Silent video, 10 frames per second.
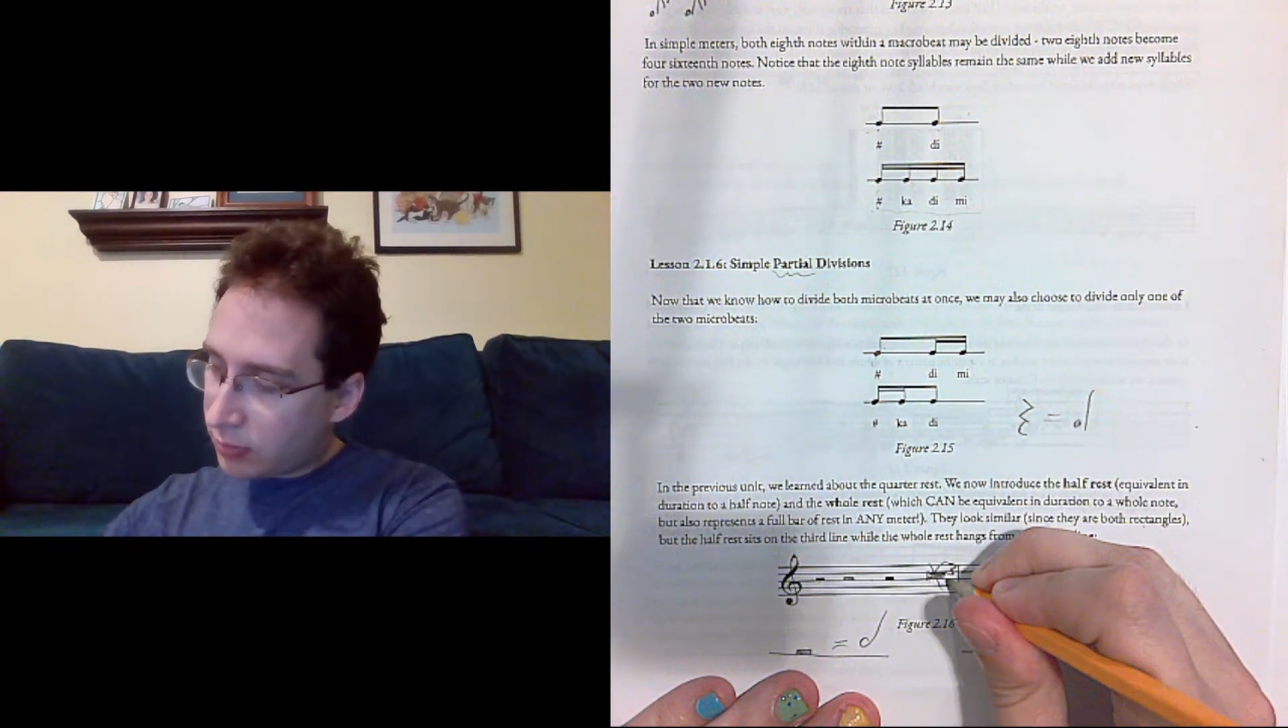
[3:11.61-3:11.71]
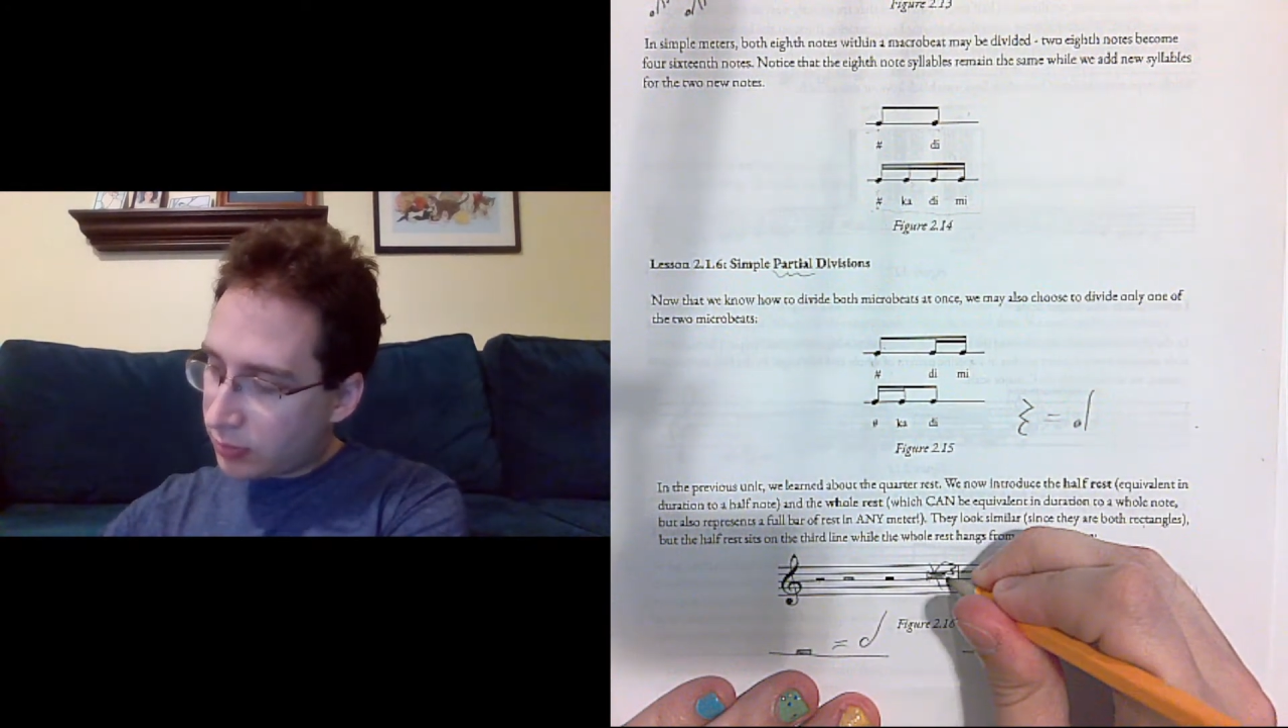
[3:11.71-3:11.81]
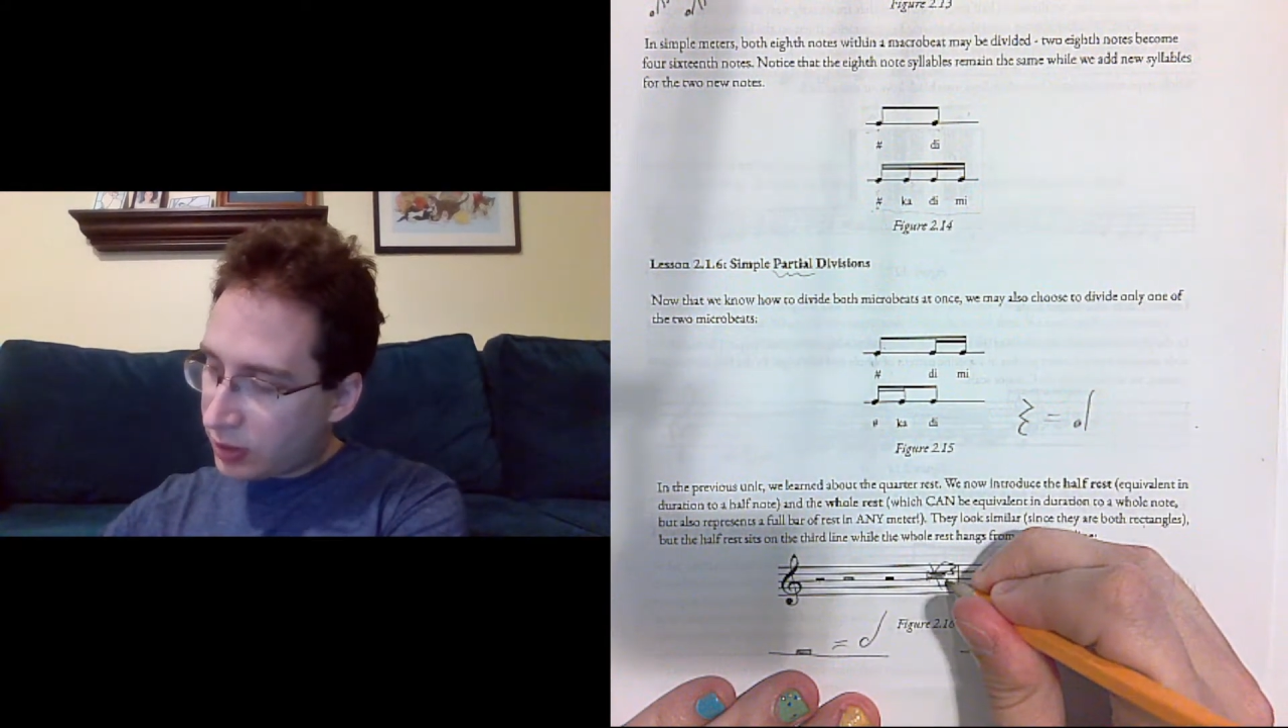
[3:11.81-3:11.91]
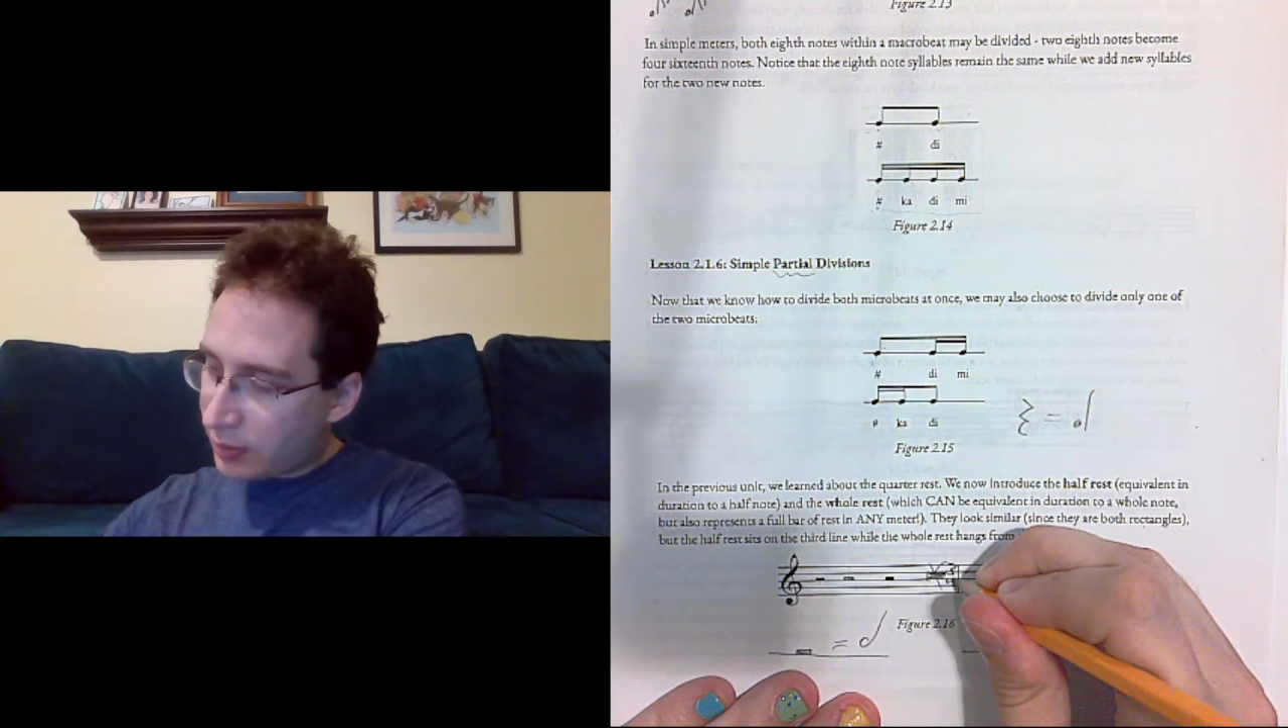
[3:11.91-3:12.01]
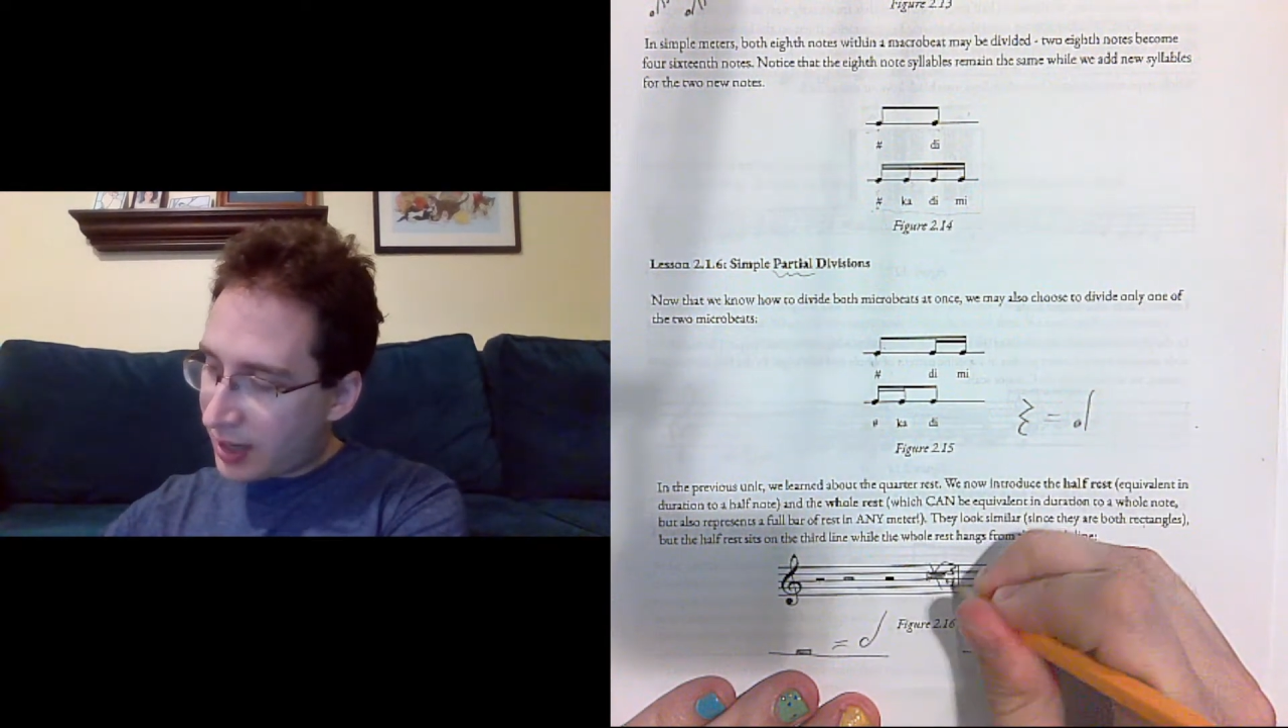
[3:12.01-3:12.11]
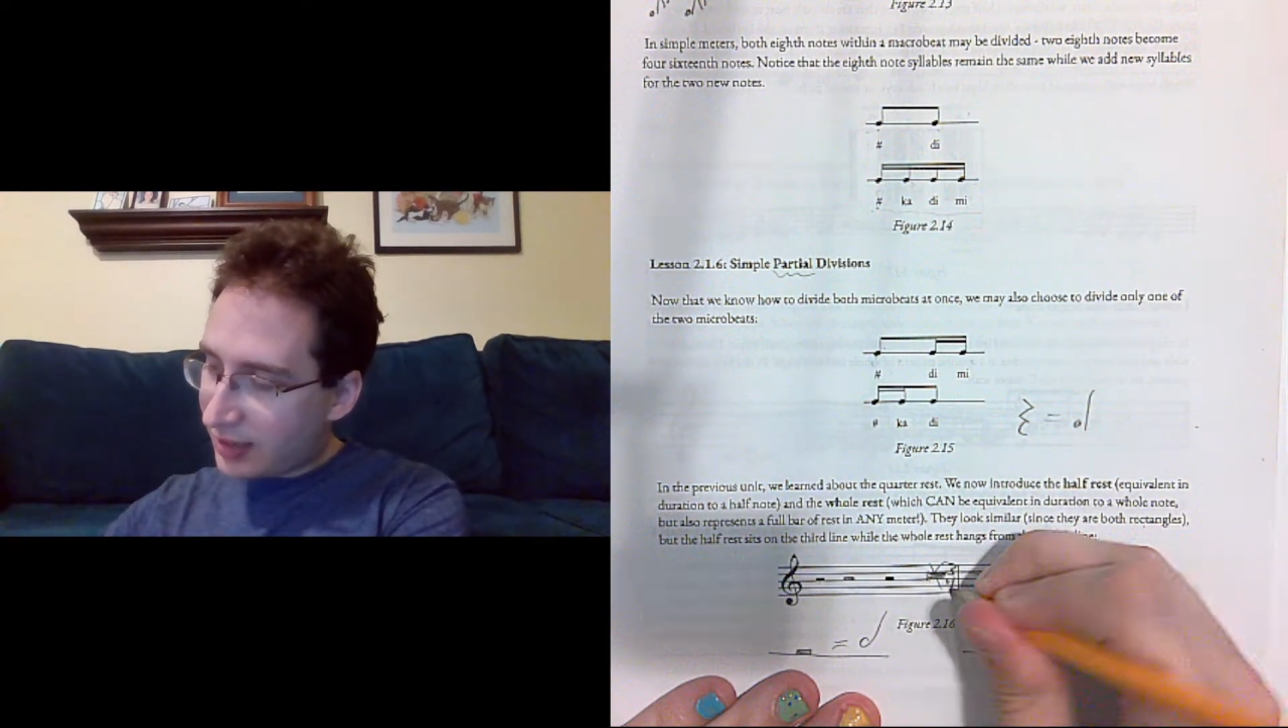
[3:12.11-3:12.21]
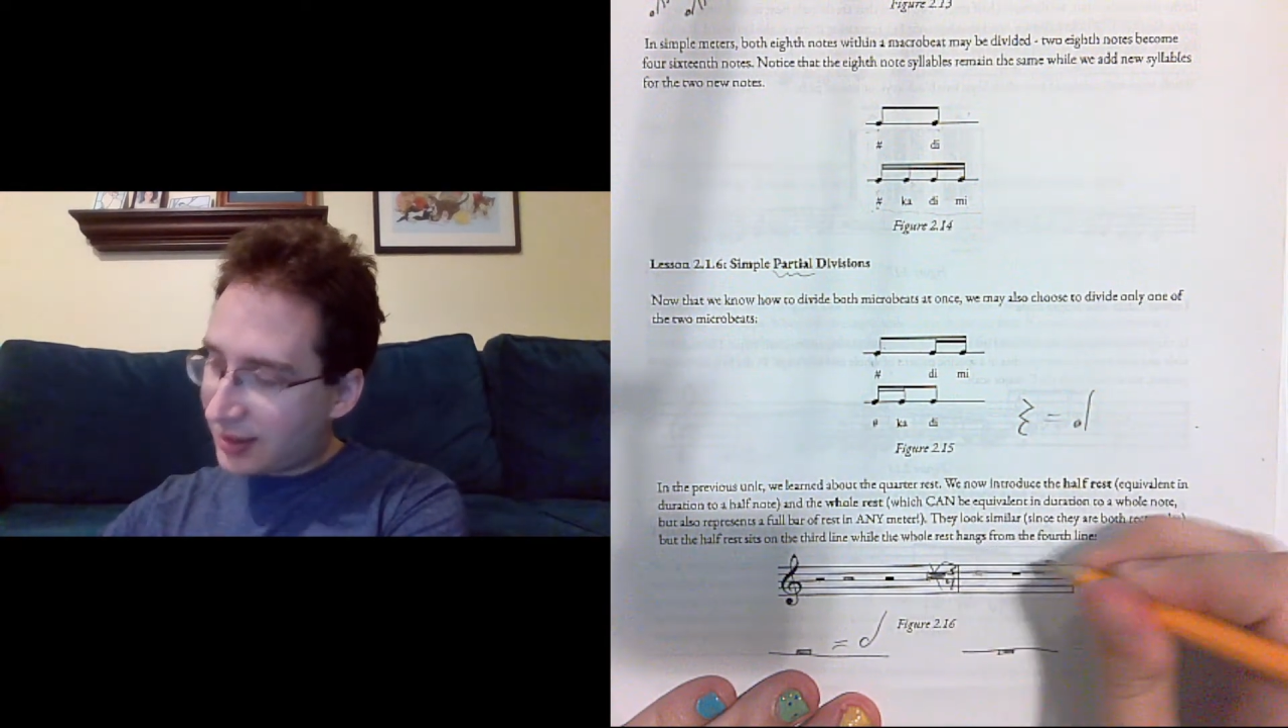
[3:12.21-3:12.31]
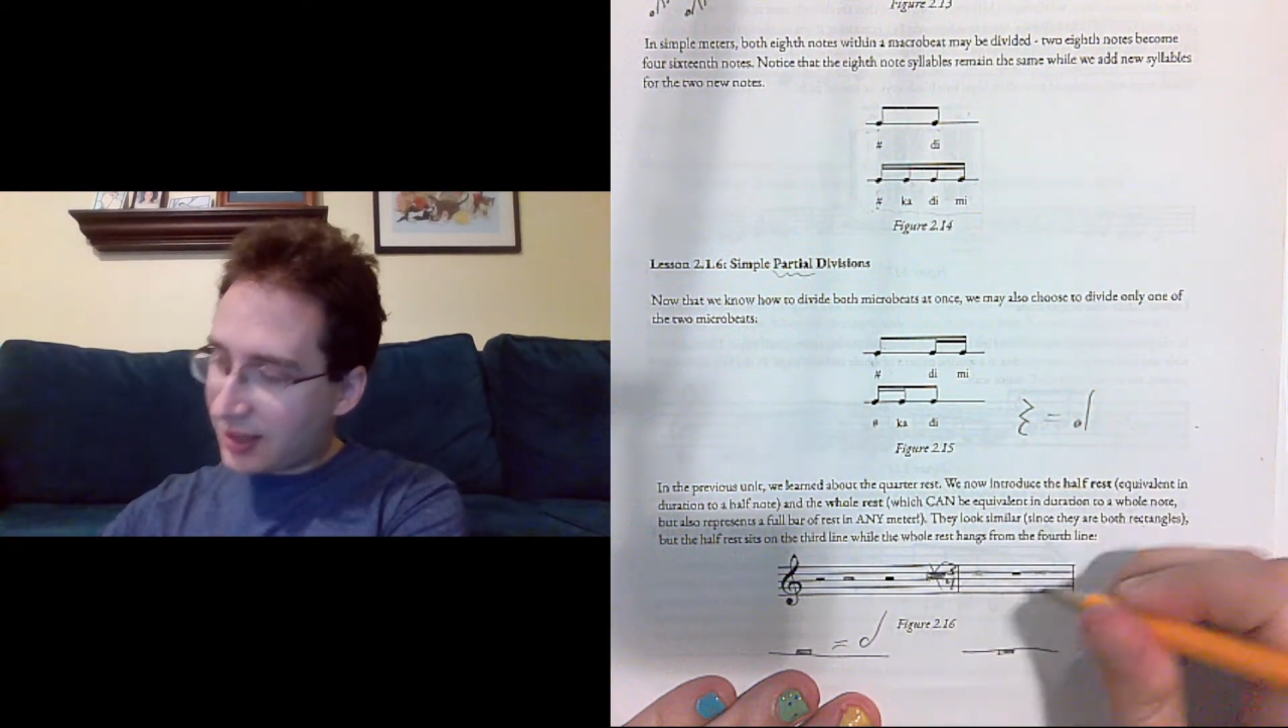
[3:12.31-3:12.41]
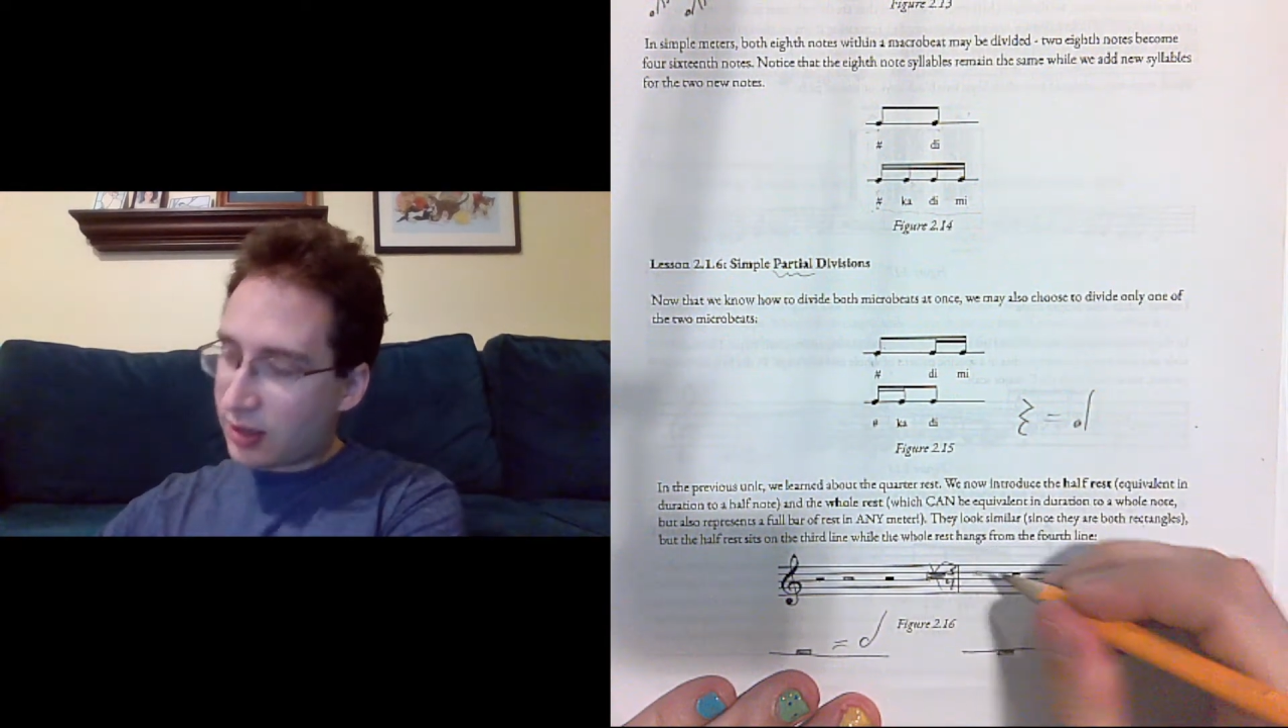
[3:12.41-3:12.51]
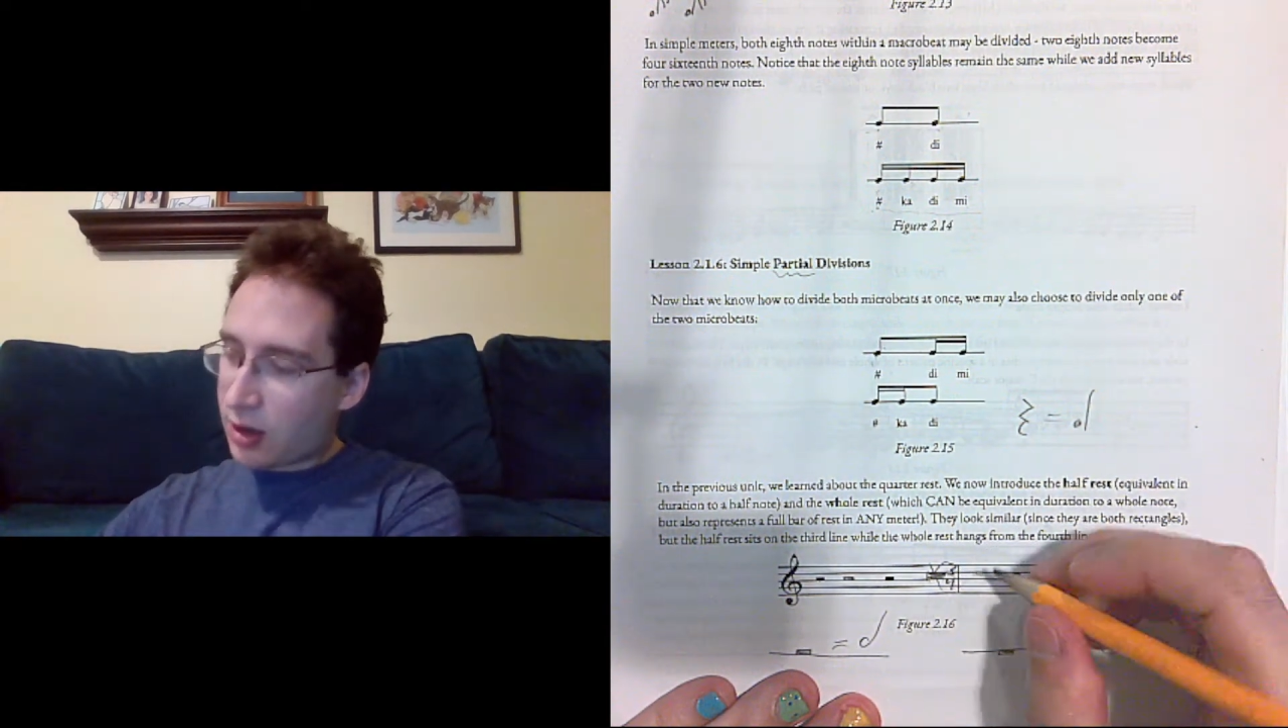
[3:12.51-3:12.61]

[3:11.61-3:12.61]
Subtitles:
you might think,